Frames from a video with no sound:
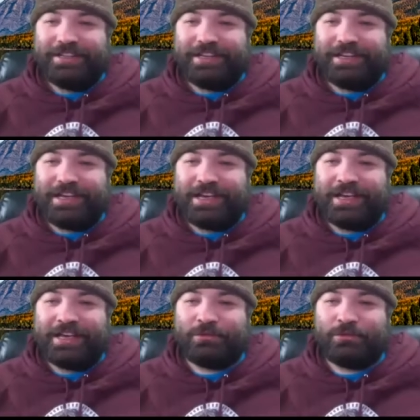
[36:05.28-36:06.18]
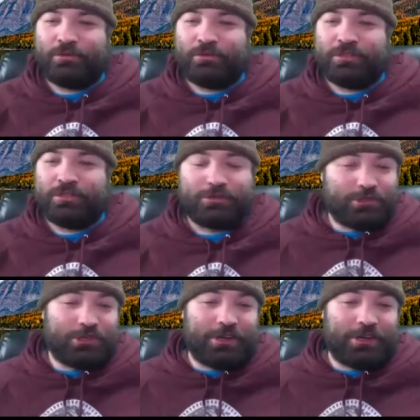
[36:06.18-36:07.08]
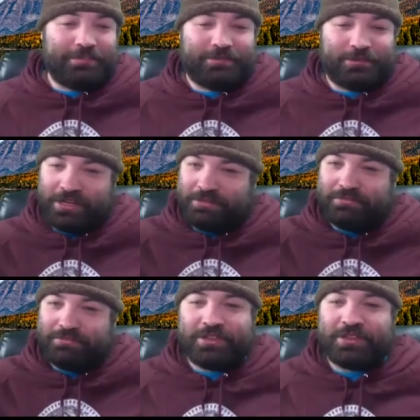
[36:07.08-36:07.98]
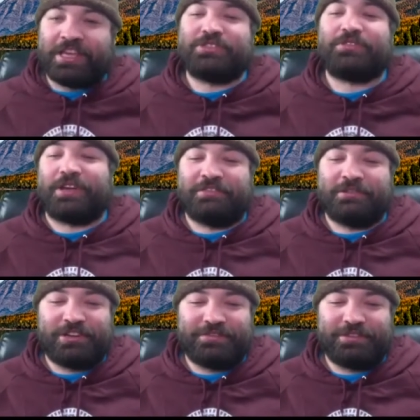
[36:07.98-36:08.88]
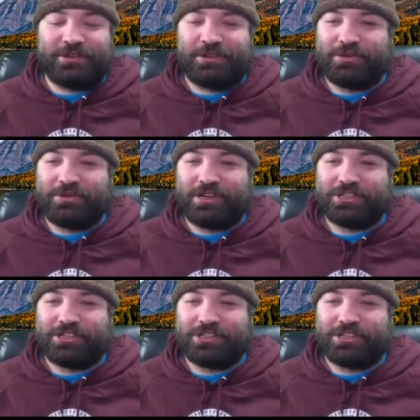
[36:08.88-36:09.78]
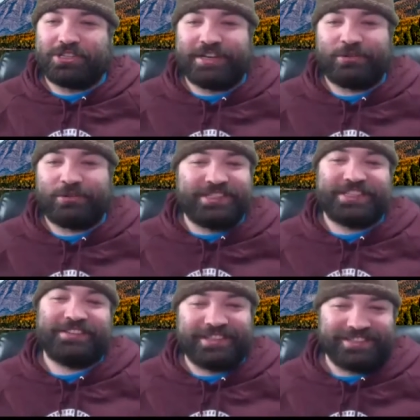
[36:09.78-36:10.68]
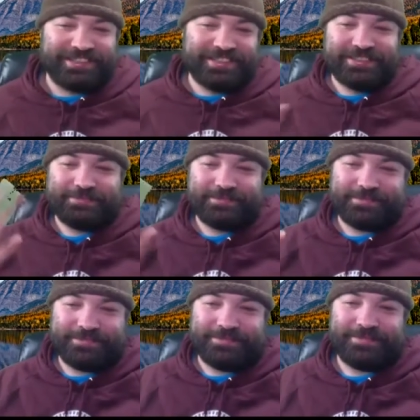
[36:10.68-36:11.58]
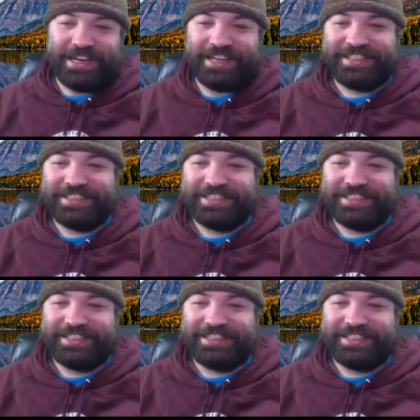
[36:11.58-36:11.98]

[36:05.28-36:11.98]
and we'll close the show off. Great. Thanks for everybody for your great questions. Have a great Thanksgiving. Bye.